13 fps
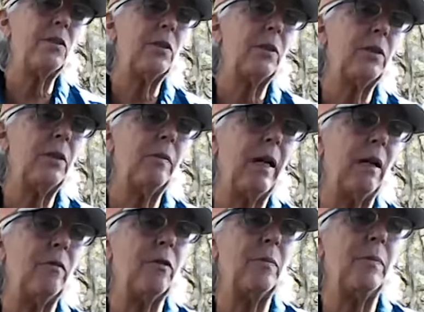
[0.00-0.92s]
turned
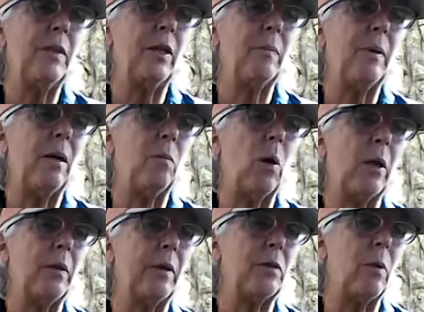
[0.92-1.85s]
around from the nearby
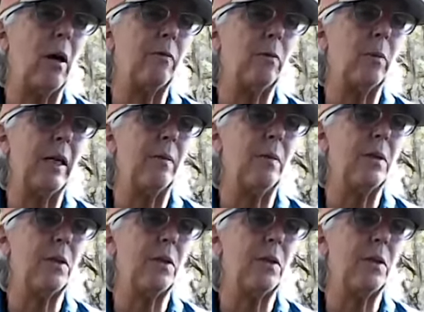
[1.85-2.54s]
watering trough where he was